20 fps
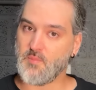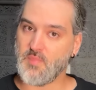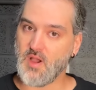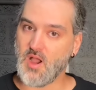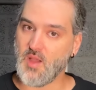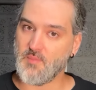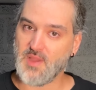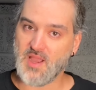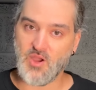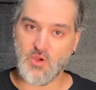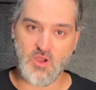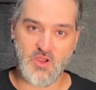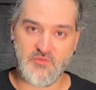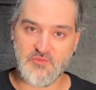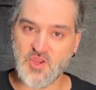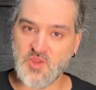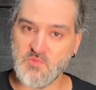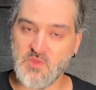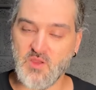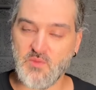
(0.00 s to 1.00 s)
About a
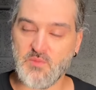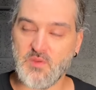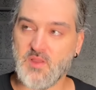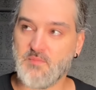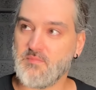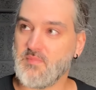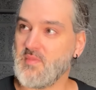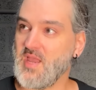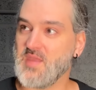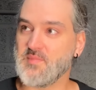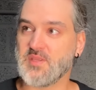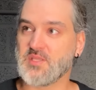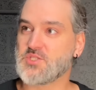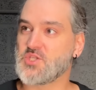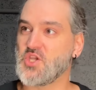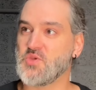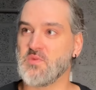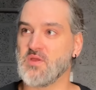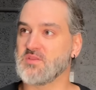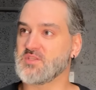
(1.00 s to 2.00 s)
few, maybe
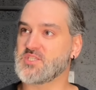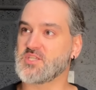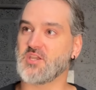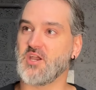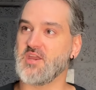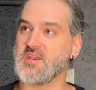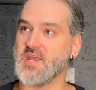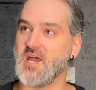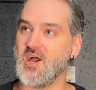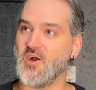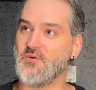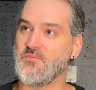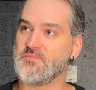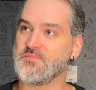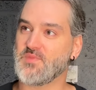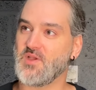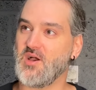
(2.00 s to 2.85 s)
2 months ago now,